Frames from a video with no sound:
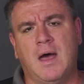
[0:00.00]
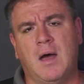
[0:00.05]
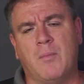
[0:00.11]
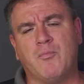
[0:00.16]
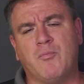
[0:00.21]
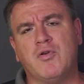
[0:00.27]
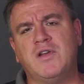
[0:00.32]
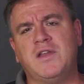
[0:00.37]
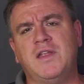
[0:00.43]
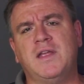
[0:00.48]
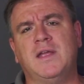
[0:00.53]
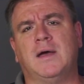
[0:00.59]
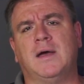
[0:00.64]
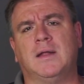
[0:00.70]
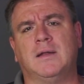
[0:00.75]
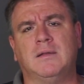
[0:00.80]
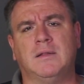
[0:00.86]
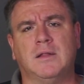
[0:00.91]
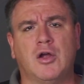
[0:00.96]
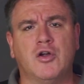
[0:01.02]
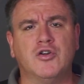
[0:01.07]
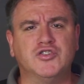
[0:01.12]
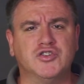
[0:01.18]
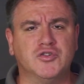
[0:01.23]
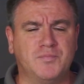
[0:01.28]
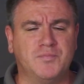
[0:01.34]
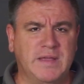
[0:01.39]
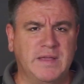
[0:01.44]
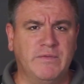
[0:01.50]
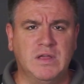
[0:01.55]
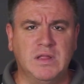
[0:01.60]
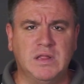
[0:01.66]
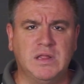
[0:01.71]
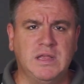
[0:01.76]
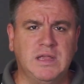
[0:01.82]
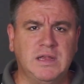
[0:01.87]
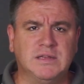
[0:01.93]
printing on larger
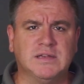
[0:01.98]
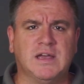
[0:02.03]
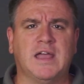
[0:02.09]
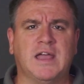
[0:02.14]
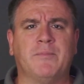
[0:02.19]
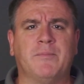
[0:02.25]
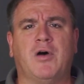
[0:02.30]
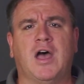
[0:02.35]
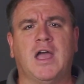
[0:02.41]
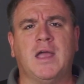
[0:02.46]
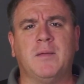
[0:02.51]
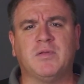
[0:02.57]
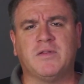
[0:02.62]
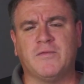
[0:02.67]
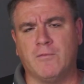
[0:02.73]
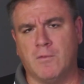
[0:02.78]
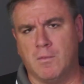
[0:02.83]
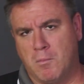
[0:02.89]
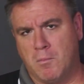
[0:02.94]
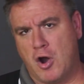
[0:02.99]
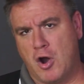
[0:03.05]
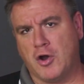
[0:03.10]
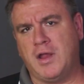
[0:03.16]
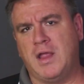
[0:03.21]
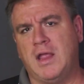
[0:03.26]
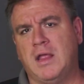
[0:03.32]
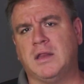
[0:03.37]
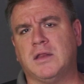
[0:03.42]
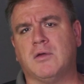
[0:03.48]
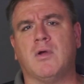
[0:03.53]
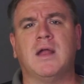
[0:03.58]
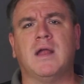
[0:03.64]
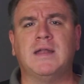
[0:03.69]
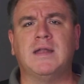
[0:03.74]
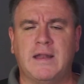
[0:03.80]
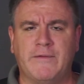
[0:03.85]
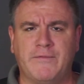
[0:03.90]
PVC type pipes for markings or
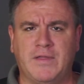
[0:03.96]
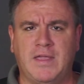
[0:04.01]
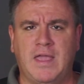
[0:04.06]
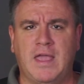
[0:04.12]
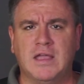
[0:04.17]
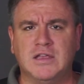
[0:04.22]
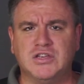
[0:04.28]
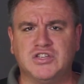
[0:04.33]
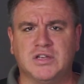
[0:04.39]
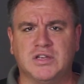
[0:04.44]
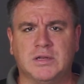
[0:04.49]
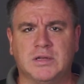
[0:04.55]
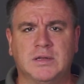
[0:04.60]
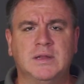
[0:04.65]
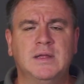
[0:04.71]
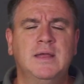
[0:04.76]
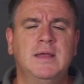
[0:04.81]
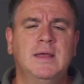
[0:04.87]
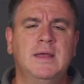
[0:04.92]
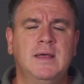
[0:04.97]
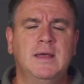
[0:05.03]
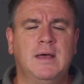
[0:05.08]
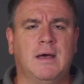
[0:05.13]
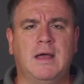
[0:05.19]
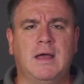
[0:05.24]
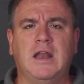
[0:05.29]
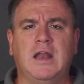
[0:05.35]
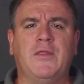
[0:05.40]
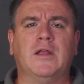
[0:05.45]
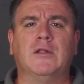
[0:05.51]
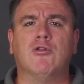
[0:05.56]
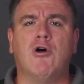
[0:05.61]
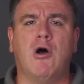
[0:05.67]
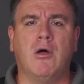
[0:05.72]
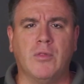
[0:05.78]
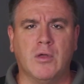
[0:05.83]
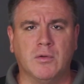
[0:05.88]
identification, anything
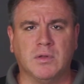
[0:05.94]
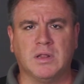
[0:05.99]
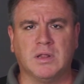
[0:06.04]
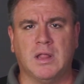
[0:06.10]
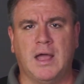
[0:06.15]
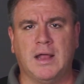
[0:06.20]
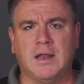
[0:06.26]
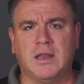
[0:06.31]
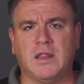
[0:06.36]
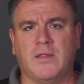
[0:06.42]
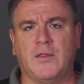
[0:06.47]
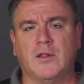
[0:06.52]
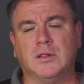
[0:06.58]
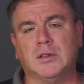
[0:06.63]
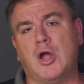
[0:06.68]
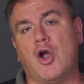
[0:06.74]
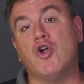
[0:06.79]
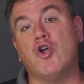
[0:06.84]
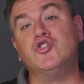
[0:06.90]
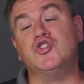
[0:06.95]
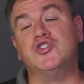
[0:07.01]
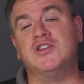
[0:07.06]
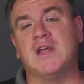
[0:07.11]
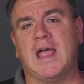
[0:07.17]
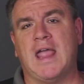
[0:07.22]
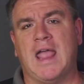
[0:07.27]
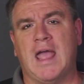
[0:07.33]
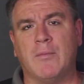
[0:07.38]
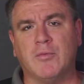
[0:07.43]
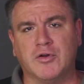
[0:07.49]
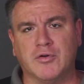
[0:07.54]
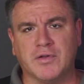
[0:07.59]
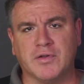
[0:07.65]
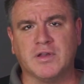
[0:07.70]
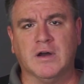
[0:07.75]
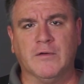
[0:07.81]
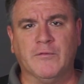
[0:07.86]
along those lines on the larger diameter
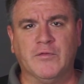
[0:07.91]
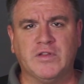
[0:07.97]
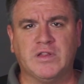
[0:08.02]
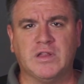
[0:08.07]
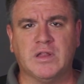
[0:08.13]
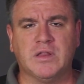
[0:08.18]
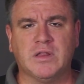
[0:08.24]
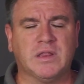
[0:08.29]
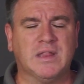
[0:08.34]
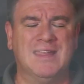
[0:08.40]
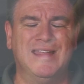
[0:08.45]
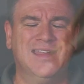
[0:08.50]
surfaces,